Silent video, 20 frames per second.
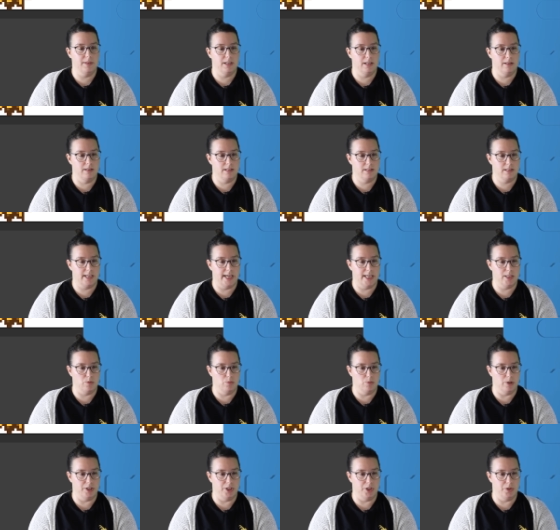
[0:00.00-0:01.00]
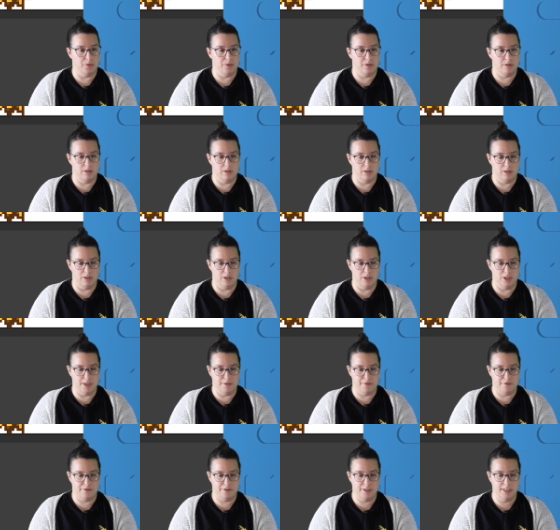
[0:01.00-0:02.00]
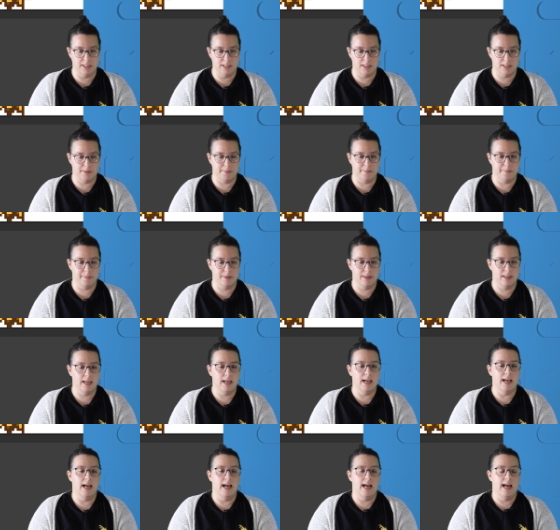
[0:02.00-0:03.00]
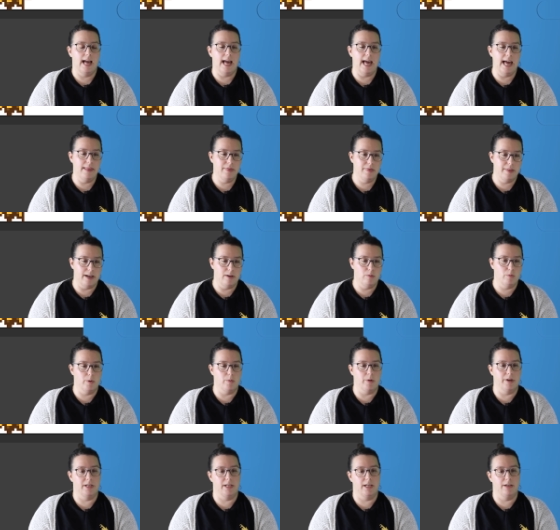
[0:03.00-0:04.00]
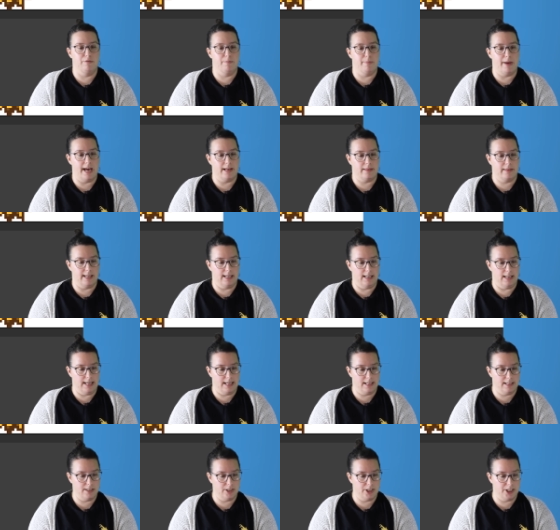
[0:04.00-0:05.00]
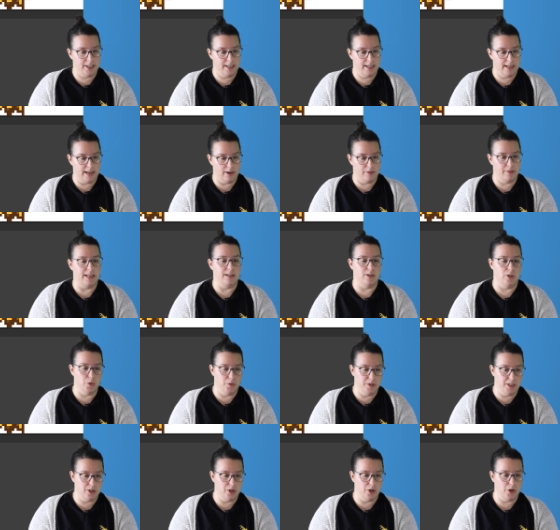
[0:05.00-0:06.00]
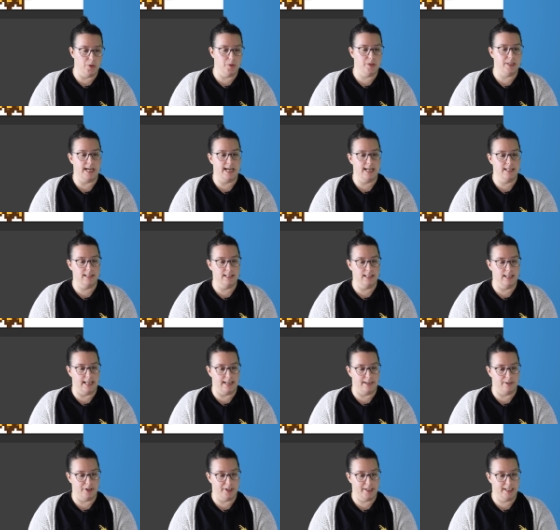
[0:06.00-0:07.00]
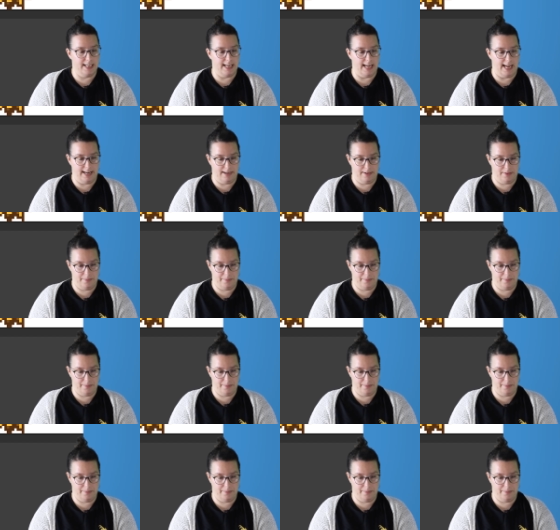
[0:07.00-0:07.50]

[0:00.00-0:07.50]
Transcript: In this case, we want to use the difference. And then we want to give back that letter, that Unicode as a letter again.